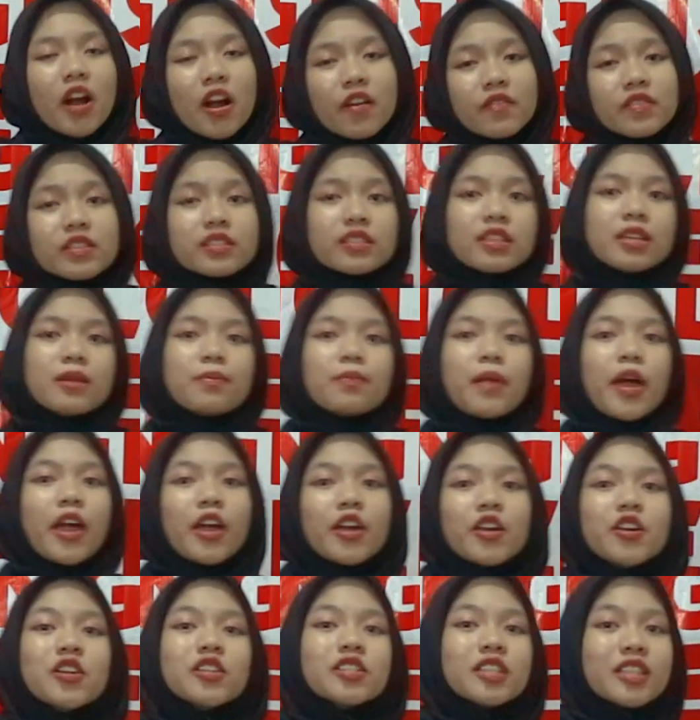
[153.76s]
previously
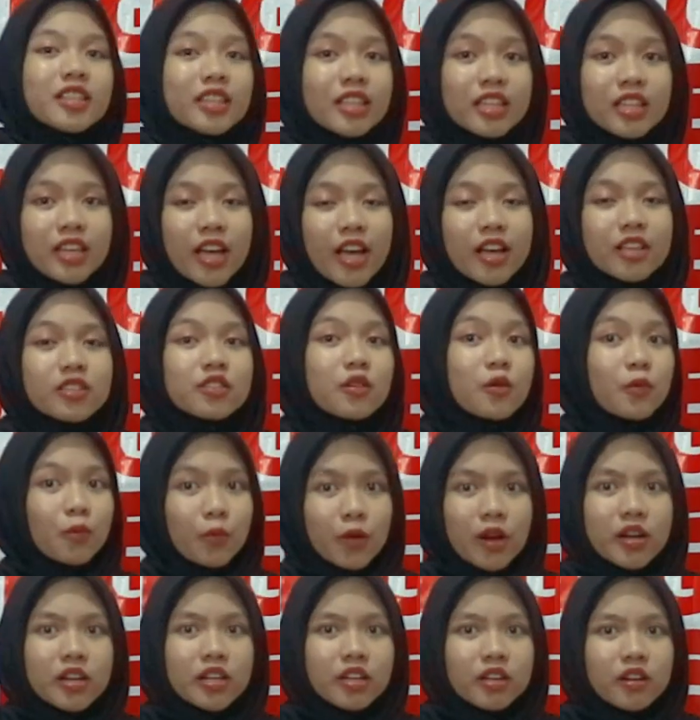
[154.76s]
pay using the cash
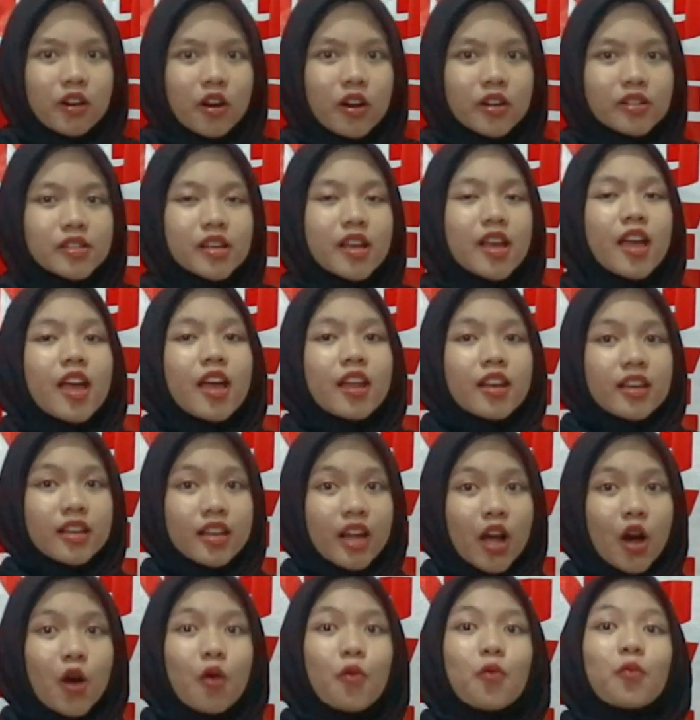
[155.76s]
or credit card.
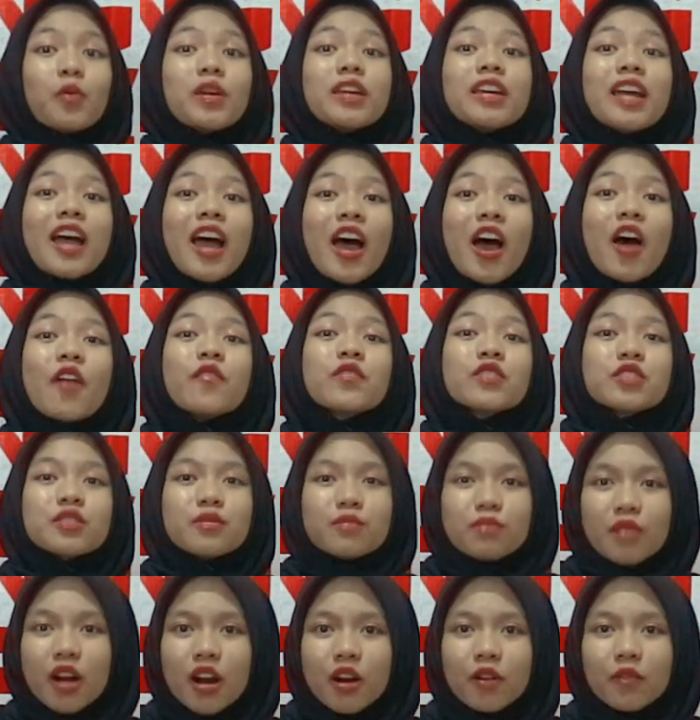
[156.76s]
Now, we have
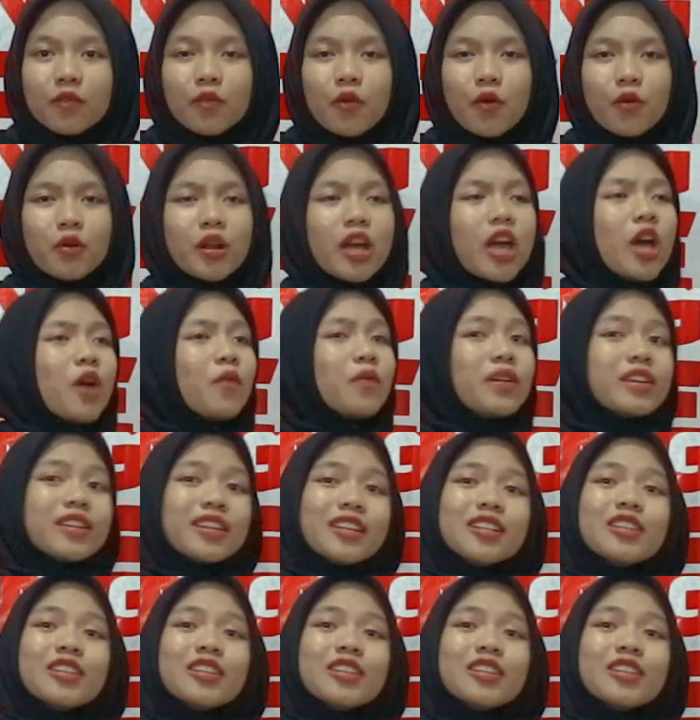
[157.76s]
smartphone. We